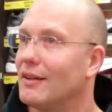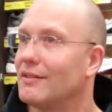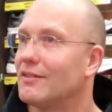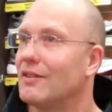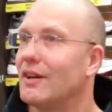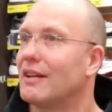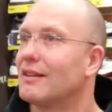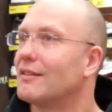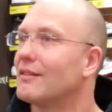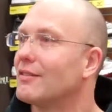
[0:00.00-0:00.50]

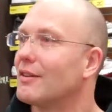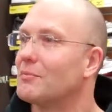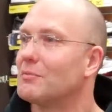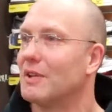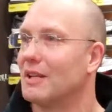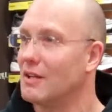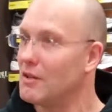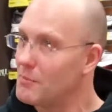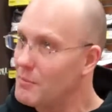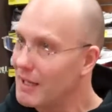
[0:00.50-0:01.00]
It's not
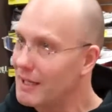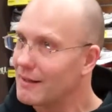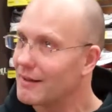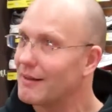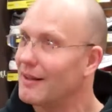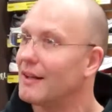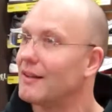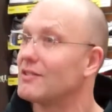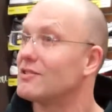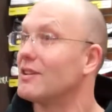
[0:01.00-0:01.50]
something you might
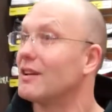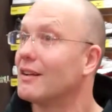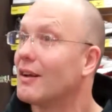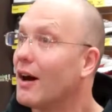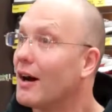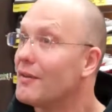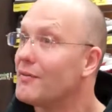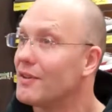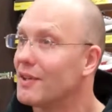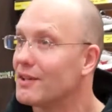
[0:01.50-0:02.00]
think. It's not
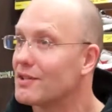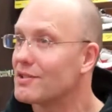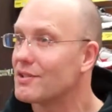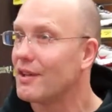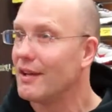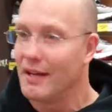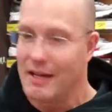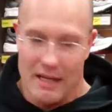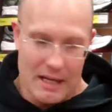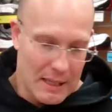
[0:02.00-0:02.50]
obvious,